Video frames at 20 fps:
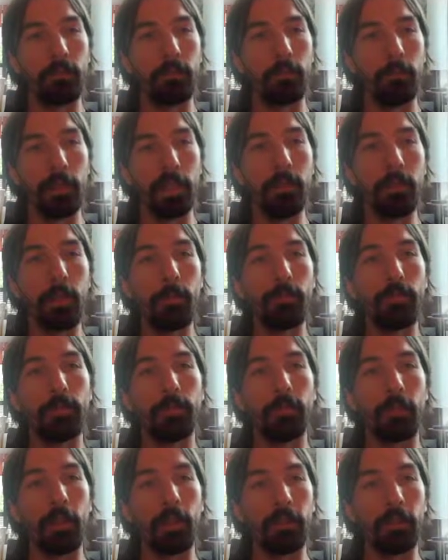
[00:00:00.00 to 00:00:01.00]
minimum,
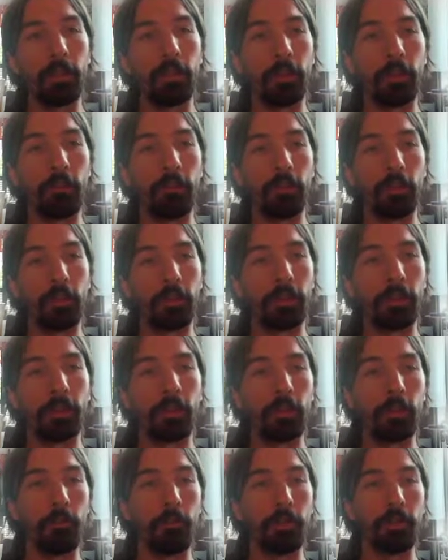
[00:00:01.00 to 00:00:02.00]
so at our lower,
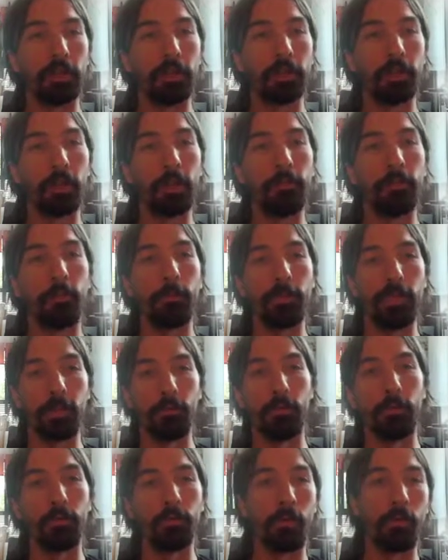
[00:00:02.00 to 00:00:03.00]
lower threshold, from
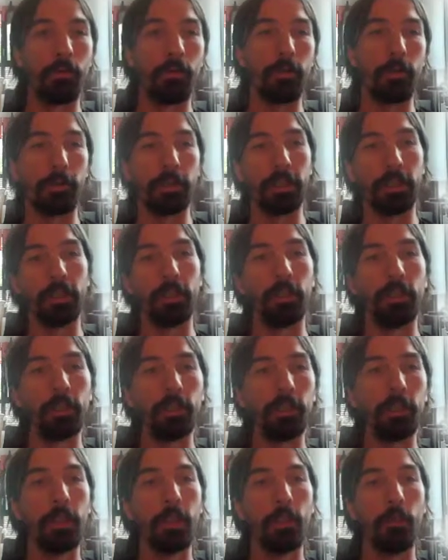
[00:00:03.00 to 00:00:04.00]
0 to our lower
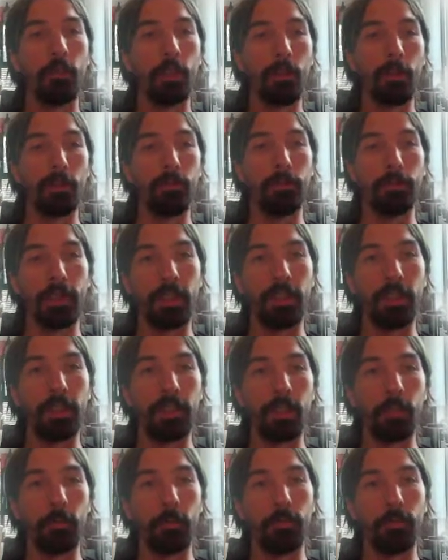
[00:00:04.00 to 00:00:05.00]
threshold, we want to set
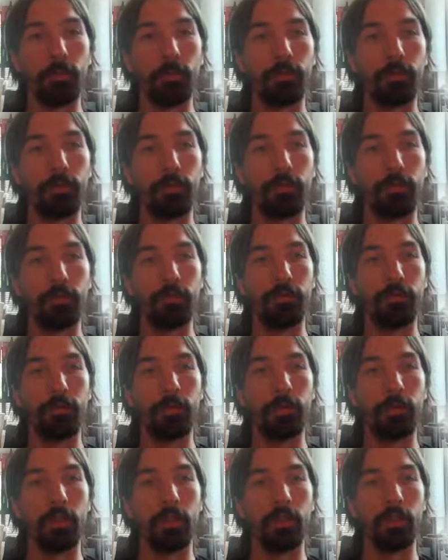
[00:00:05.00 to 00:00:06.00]
the output to
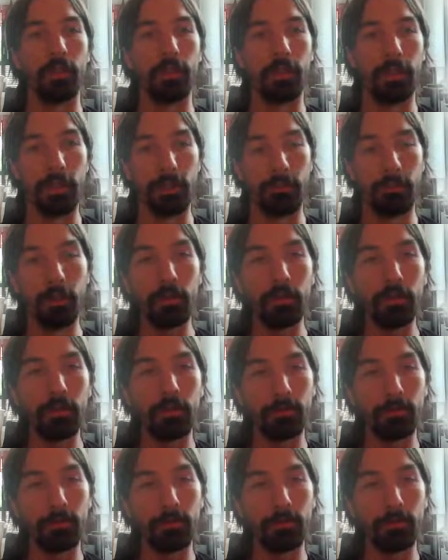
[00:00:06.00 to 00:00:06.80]
uh, 0.